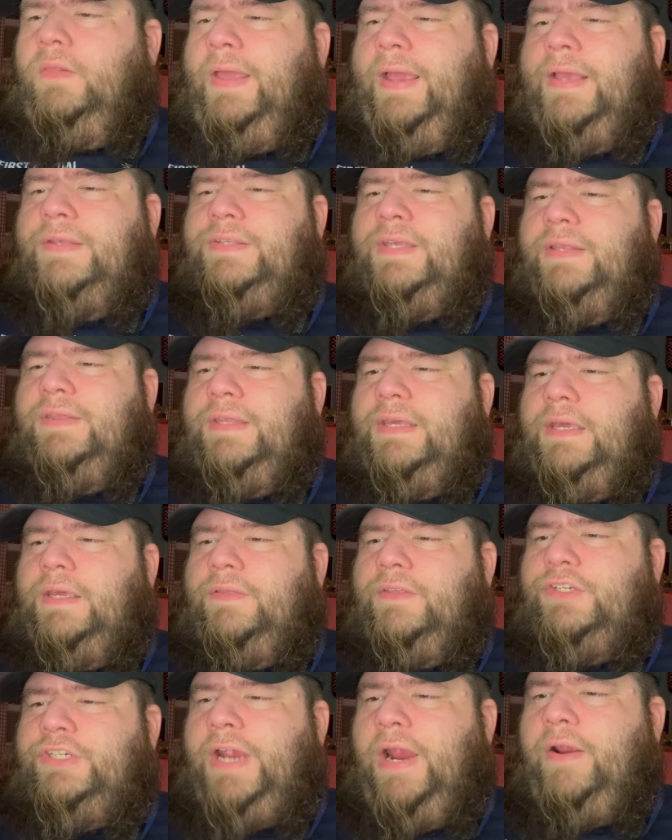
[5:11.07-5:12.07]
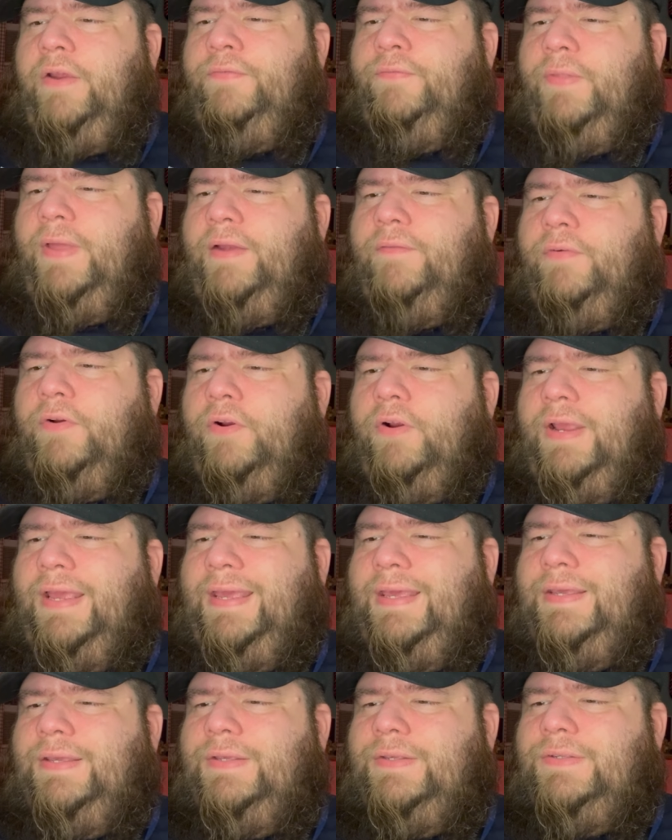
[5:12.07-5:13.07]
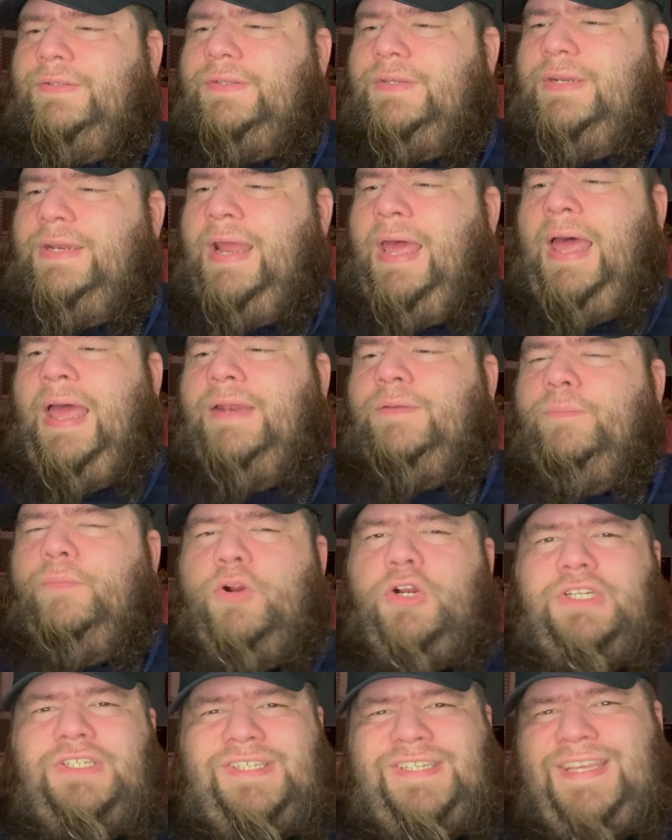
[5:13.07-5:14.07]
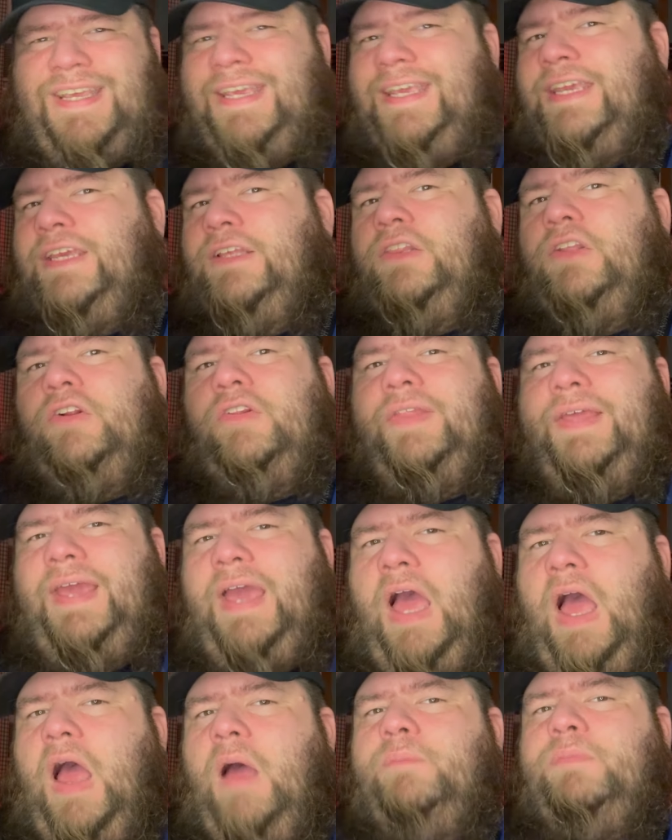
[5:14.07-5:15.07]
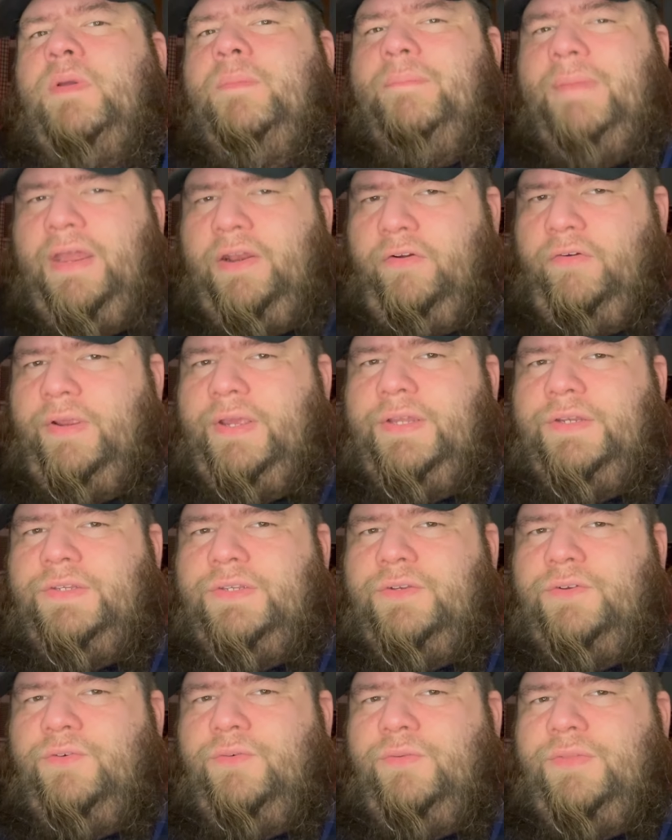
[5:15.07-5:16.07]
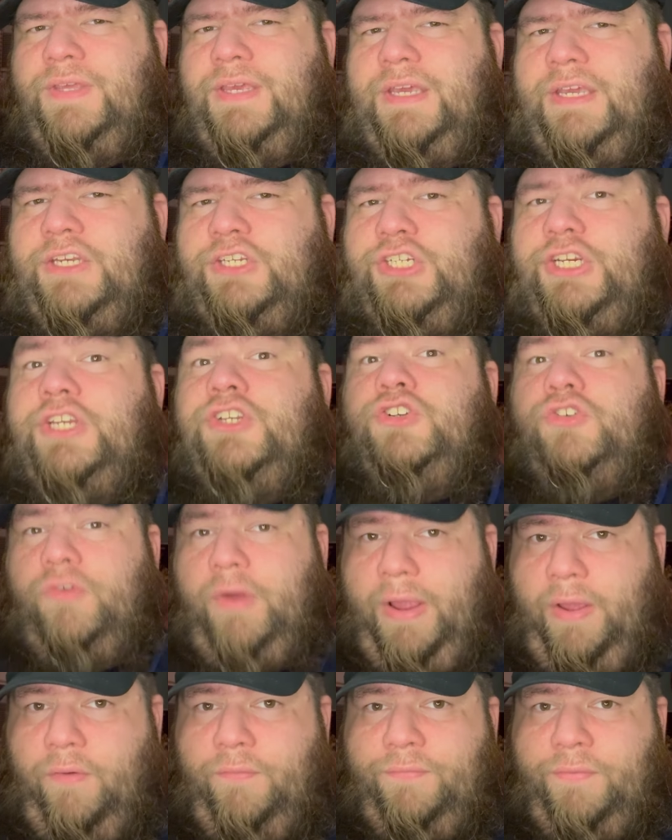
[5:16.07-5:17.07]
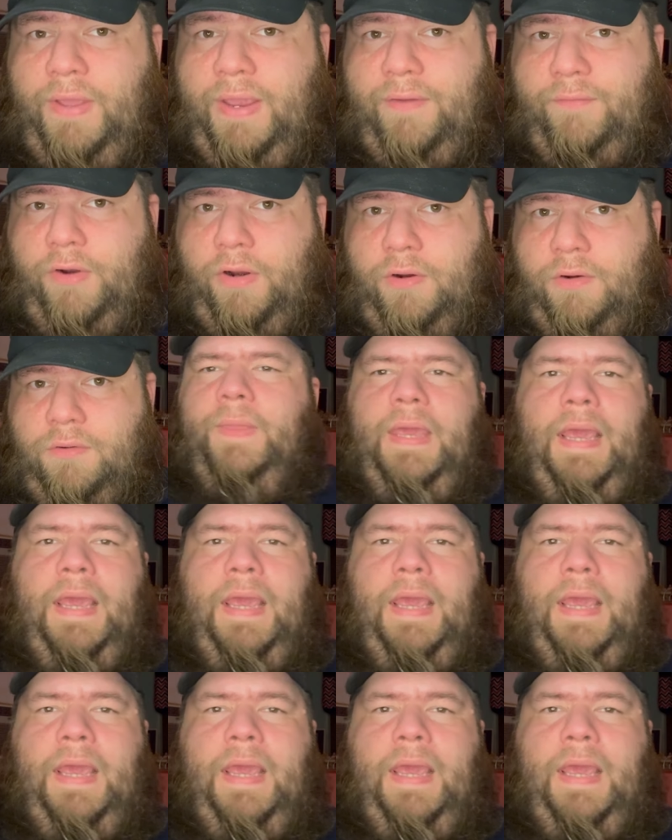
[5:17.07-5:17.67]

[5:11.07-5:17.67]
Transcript: Like I said, the cherry flavor is not particularly complementary to the ginger ale flavor.